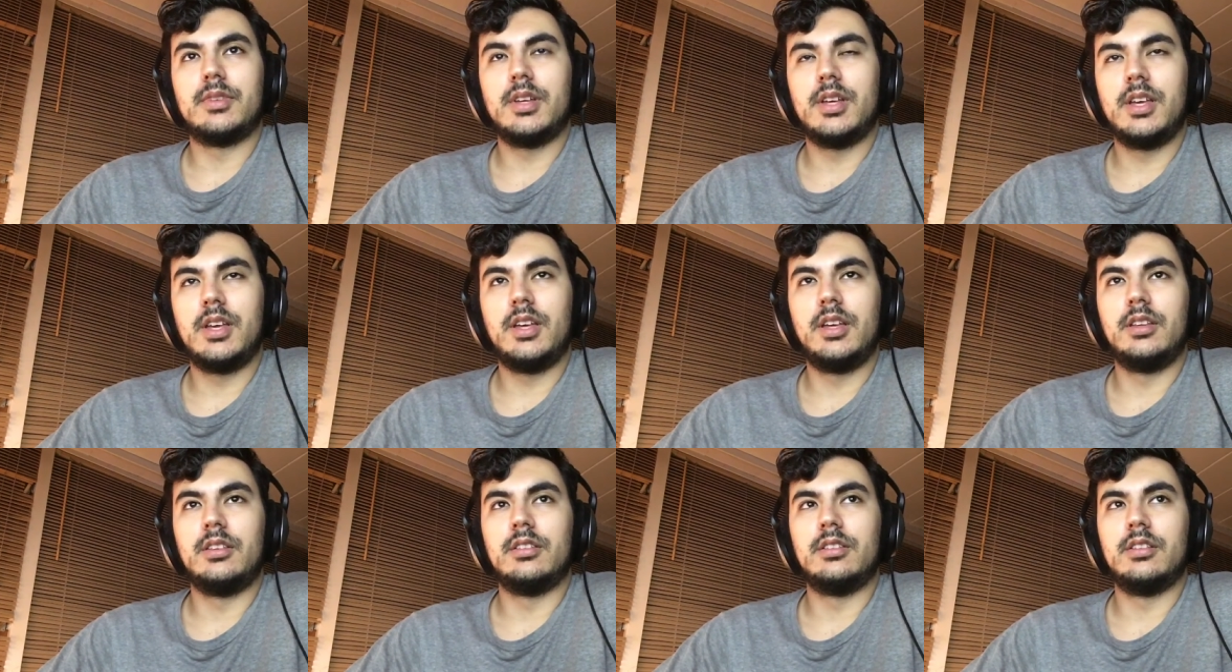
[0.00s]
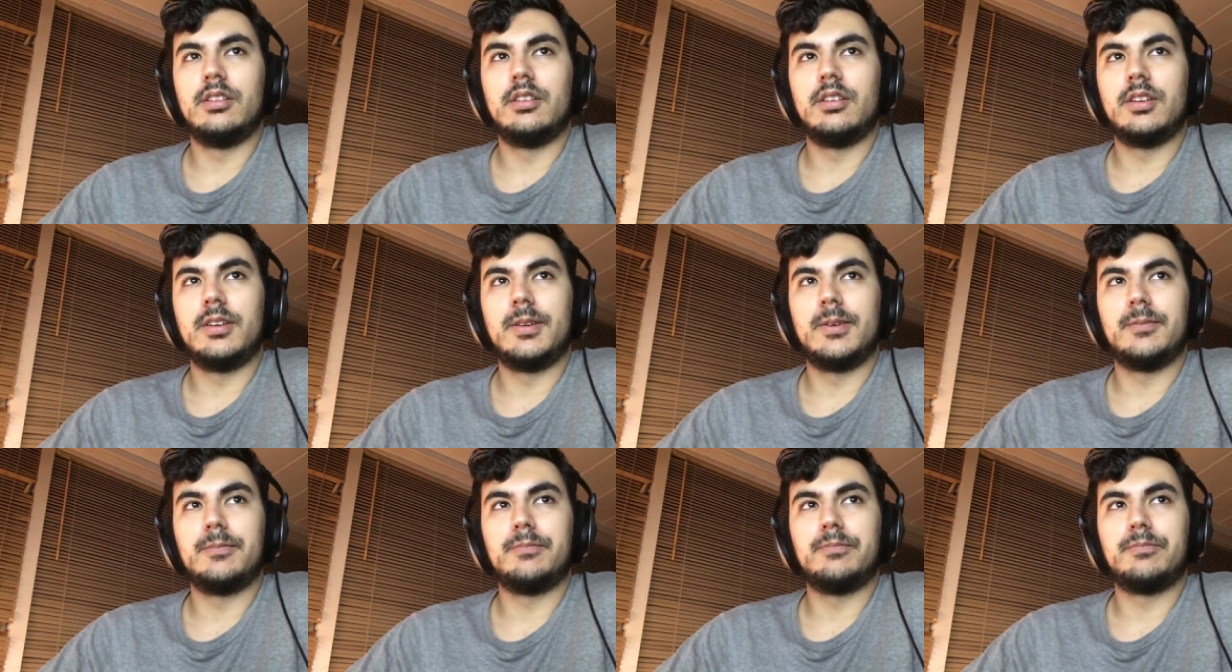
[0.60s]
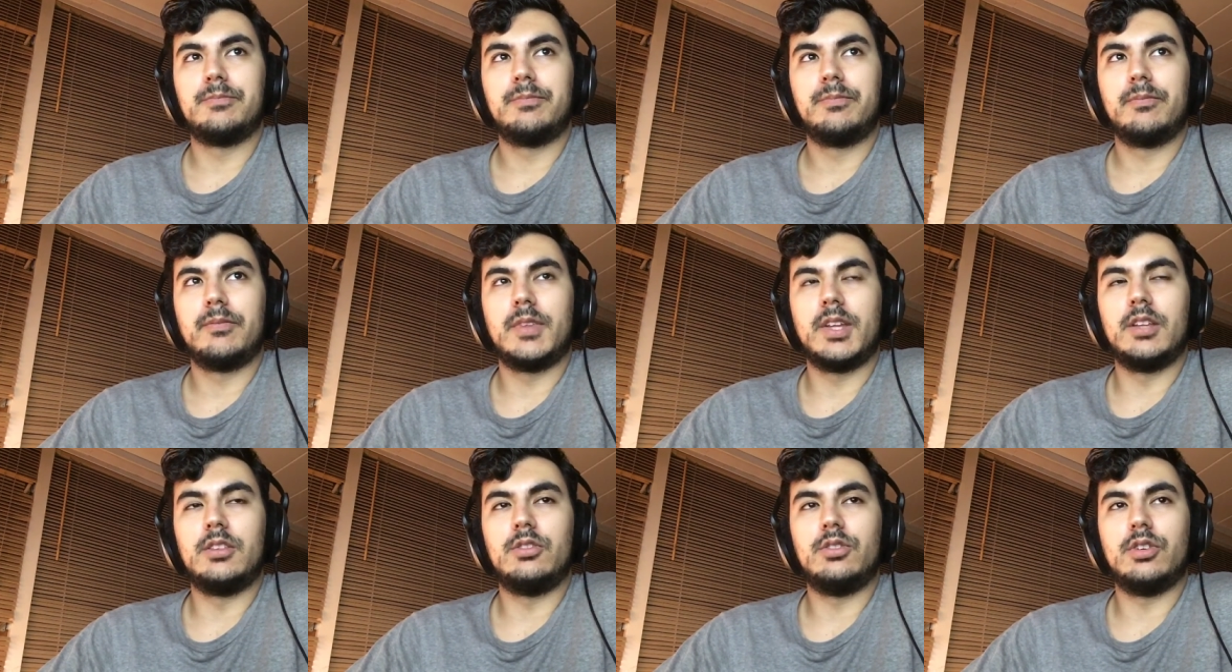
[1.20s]
in
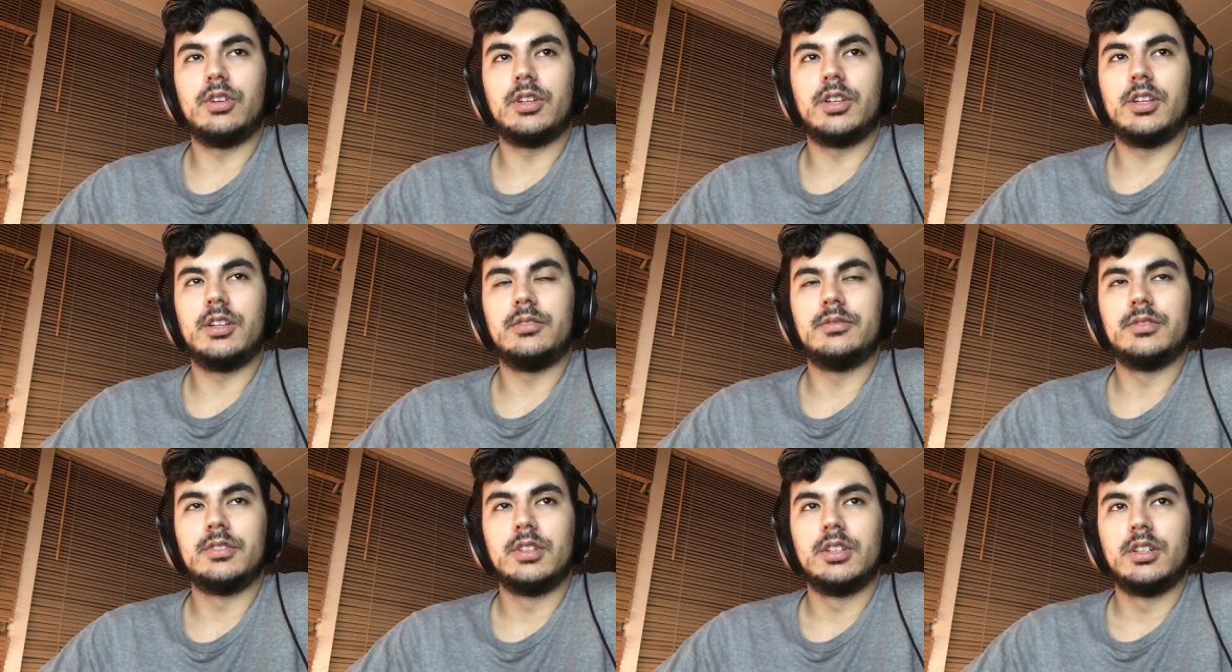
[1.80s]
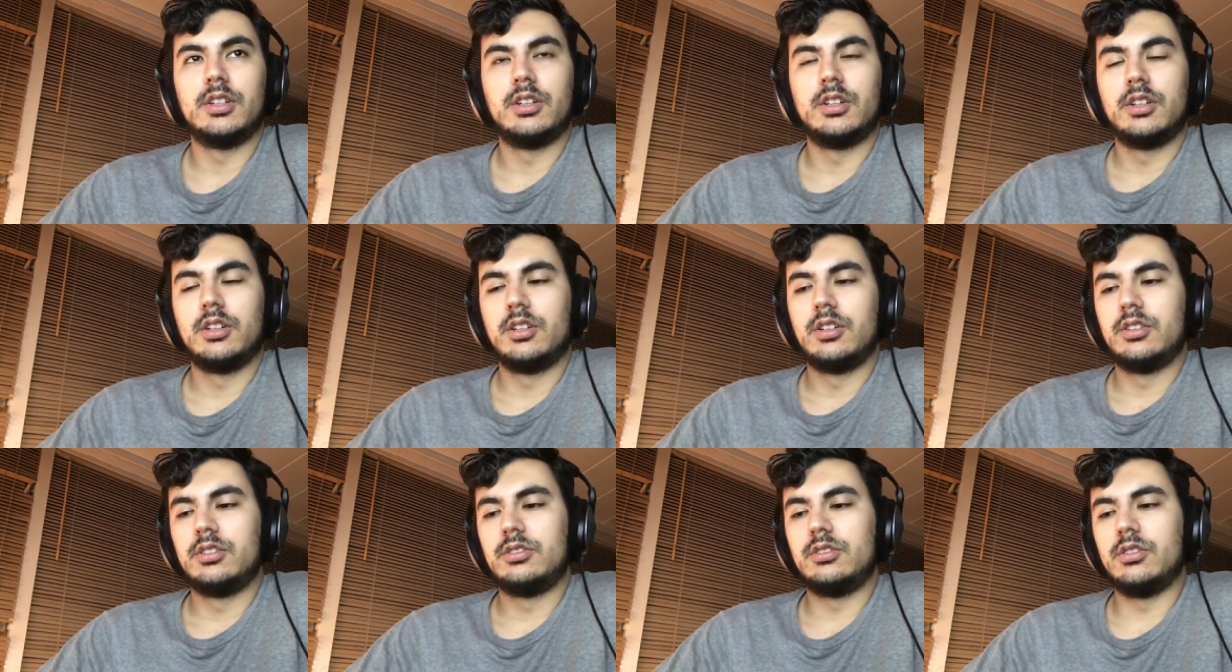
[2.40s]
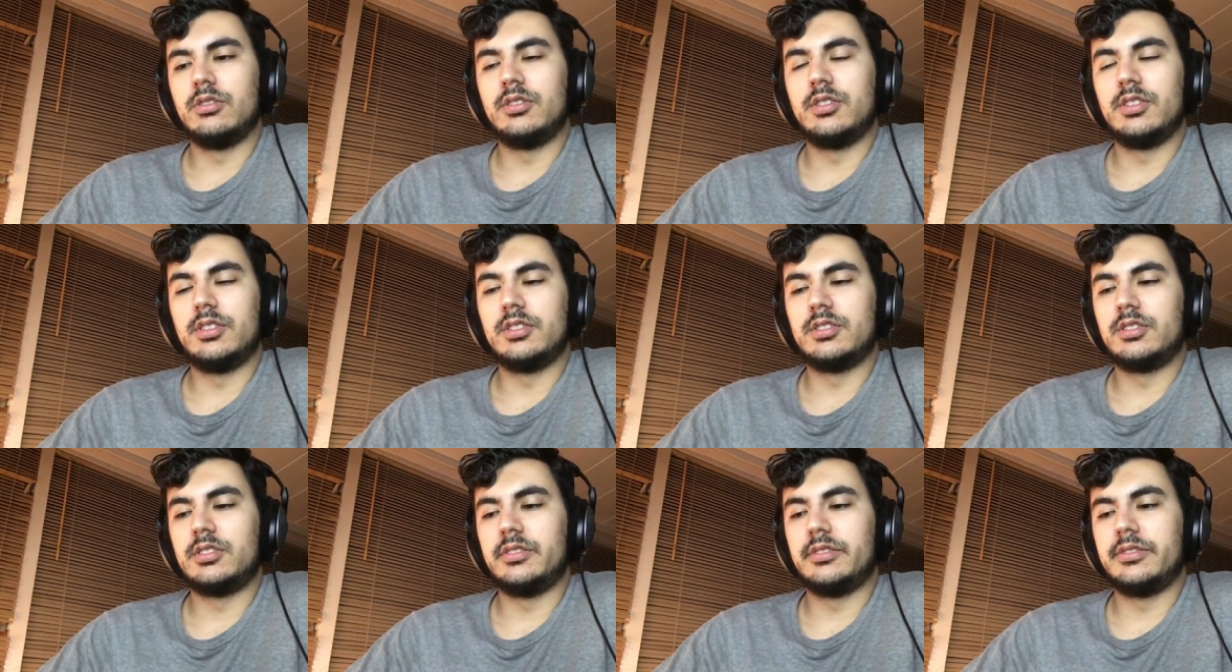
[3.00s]
Turkey. So
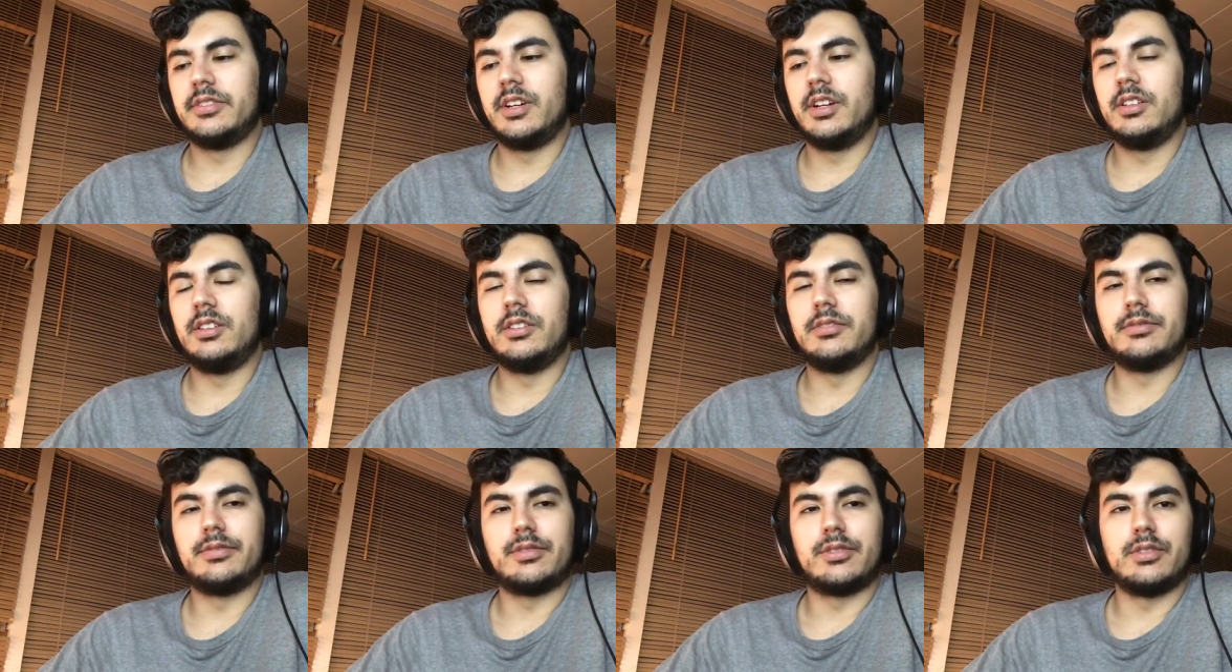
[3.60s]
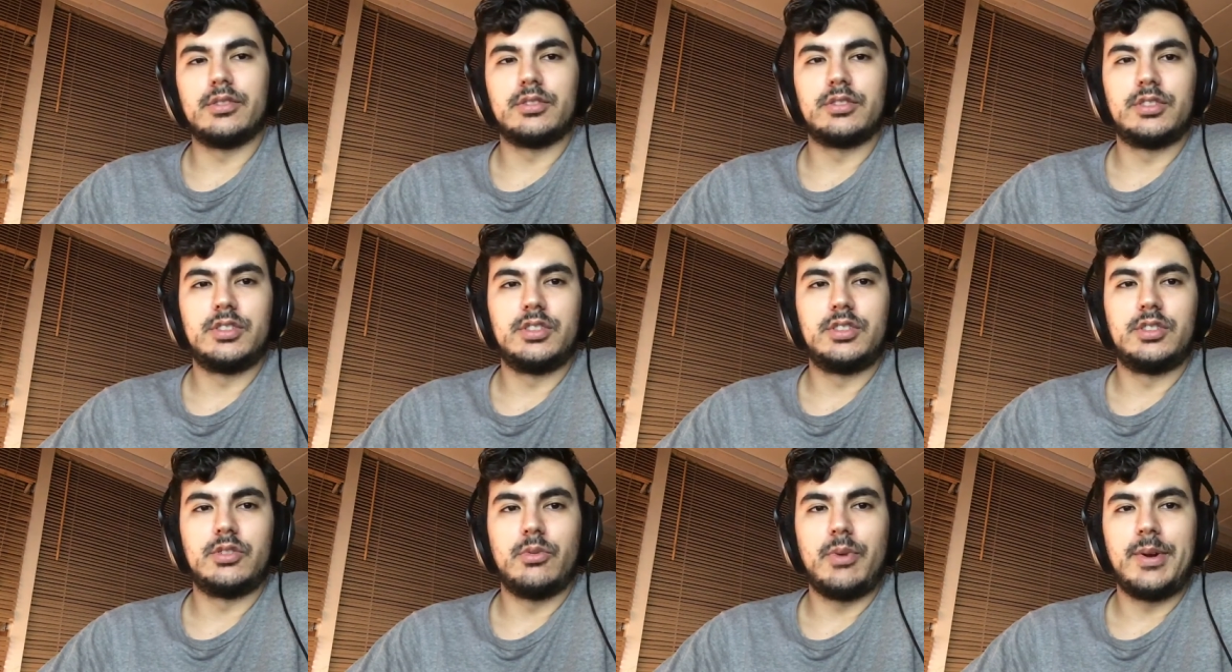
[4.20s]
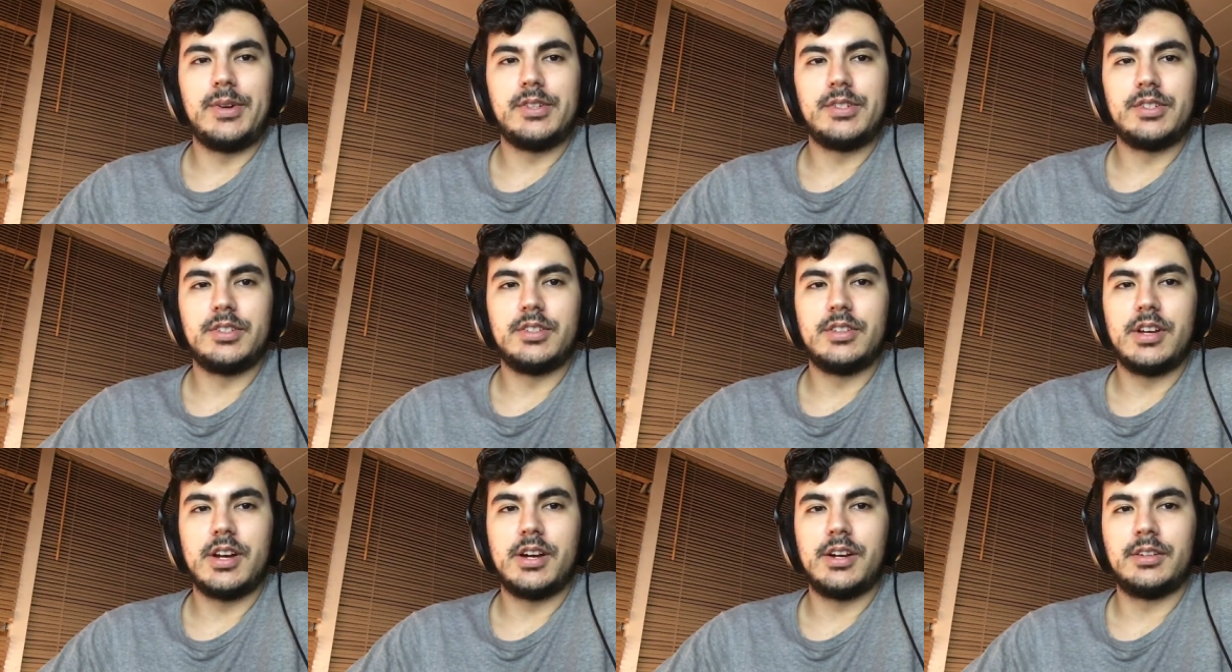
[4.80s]
there's a very difficult
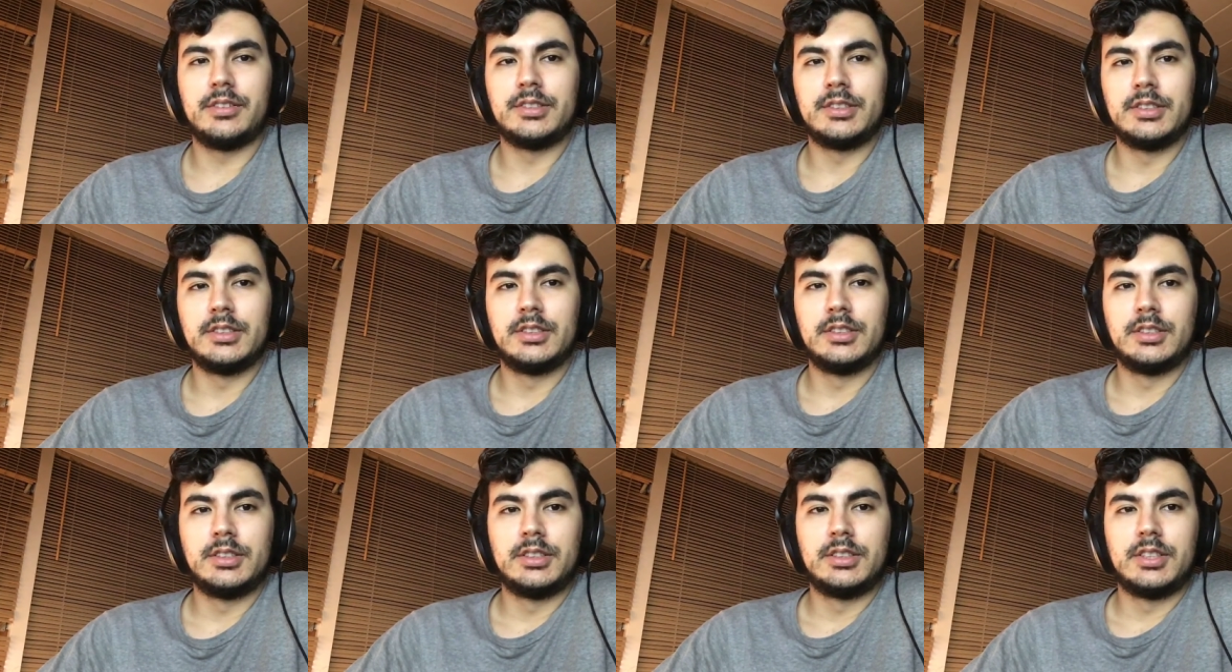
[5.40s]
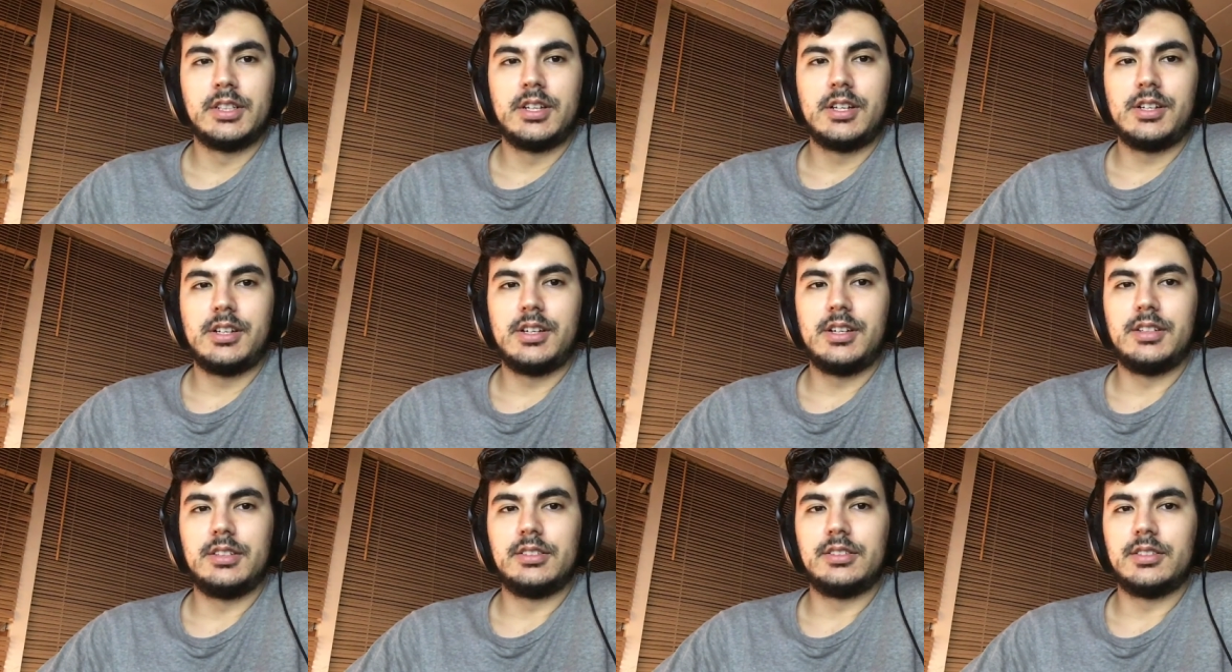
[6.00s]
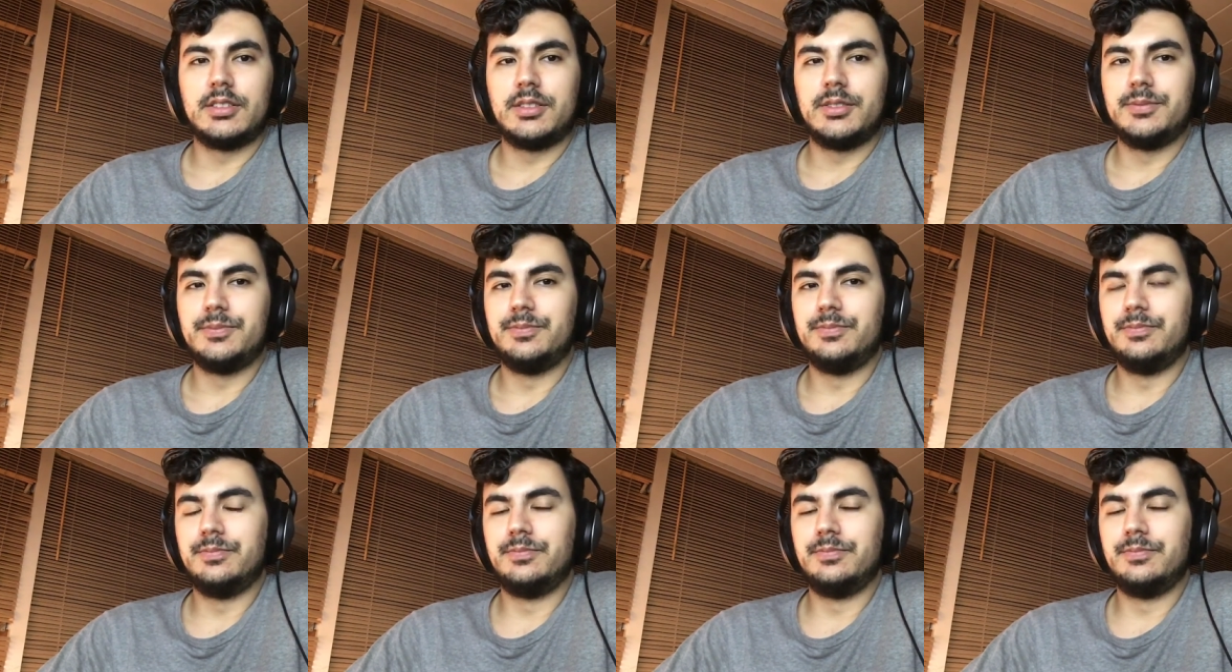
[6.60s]
situation there, and